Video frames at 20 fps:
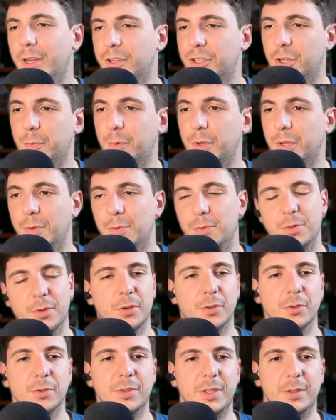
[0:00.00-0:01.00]
GPUs all
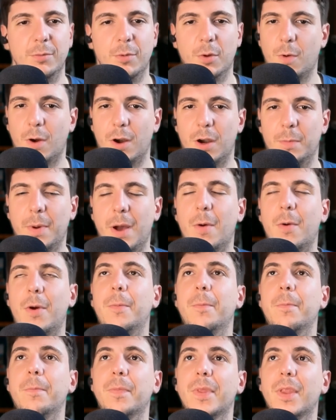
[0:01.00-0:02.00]
require power.
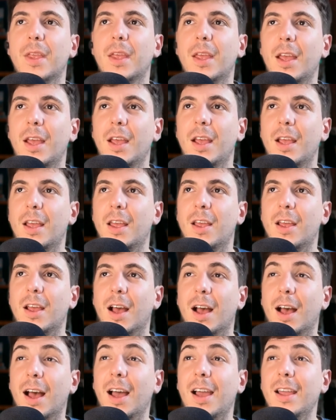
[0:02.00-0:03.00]

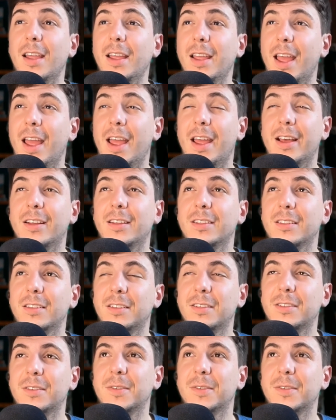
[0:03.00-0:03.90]
I held,